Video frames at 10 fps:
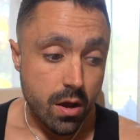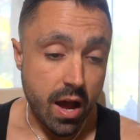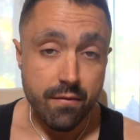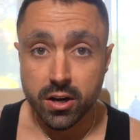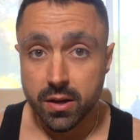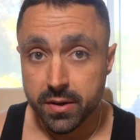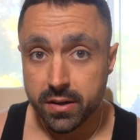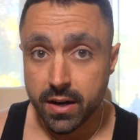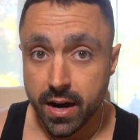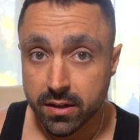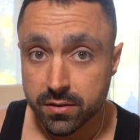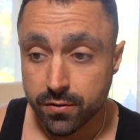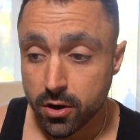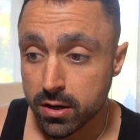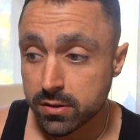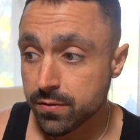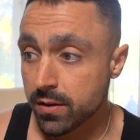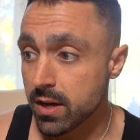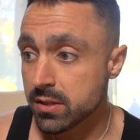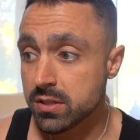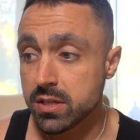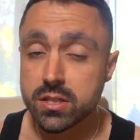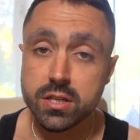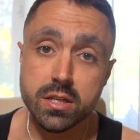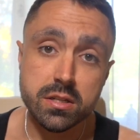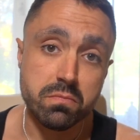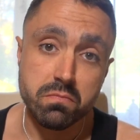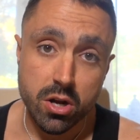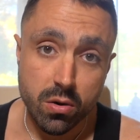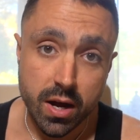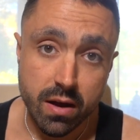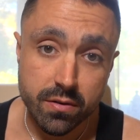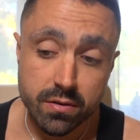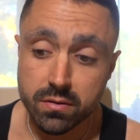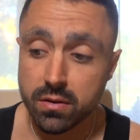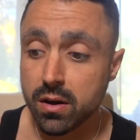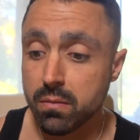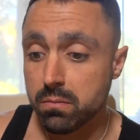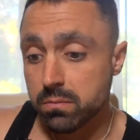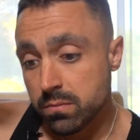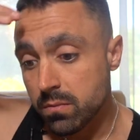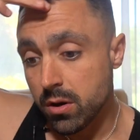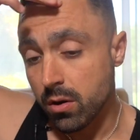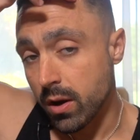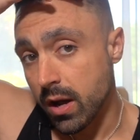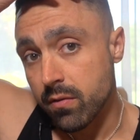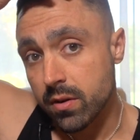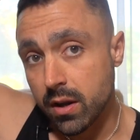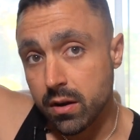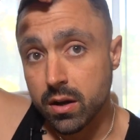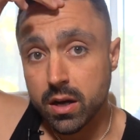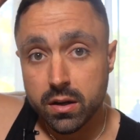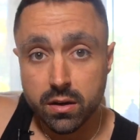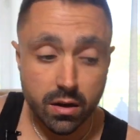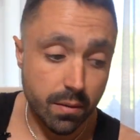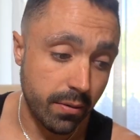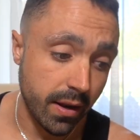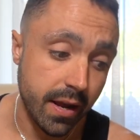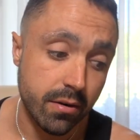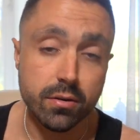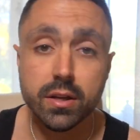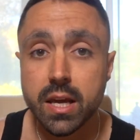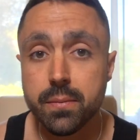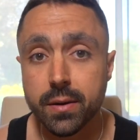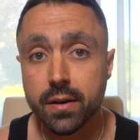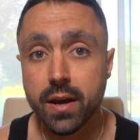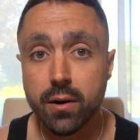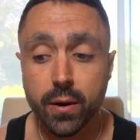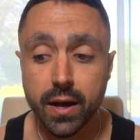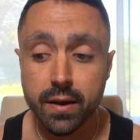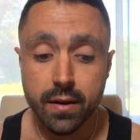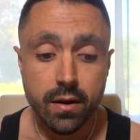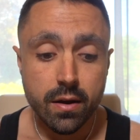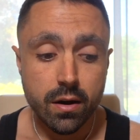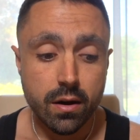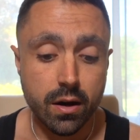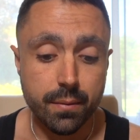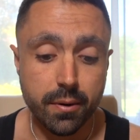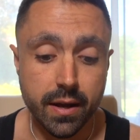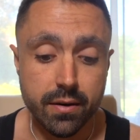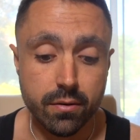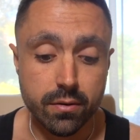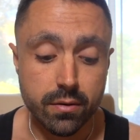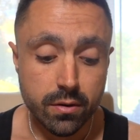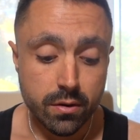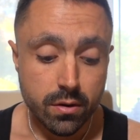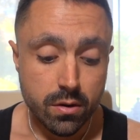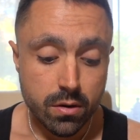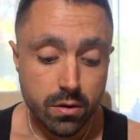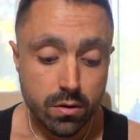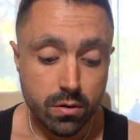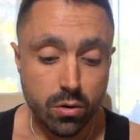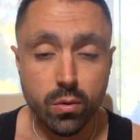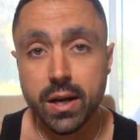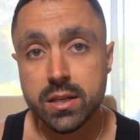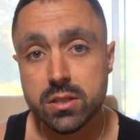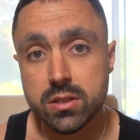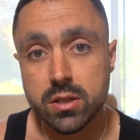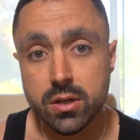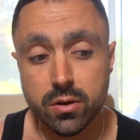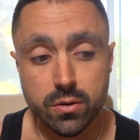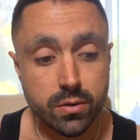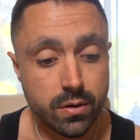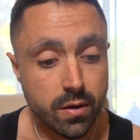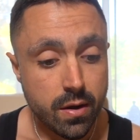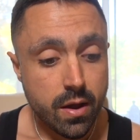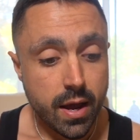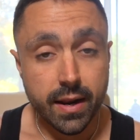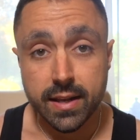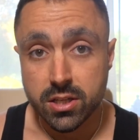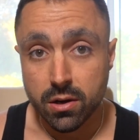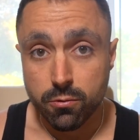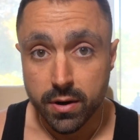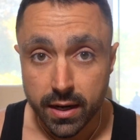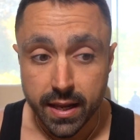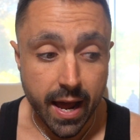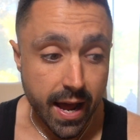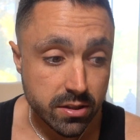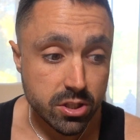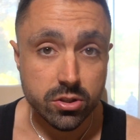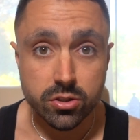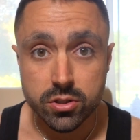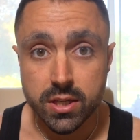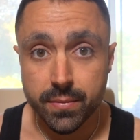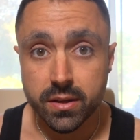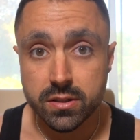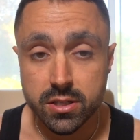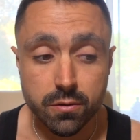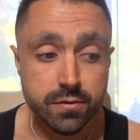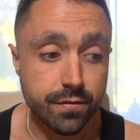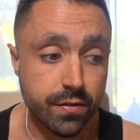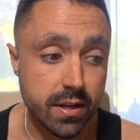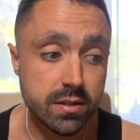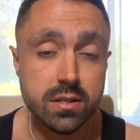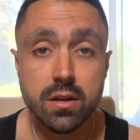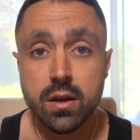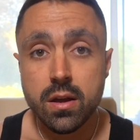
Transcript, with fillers: have I committed an act of violence for the last six years? No, I haven't. Um, no, I haven't, and I, I plan on keeping it that way. I plan on always, you know, unless I really had to do something in self defense,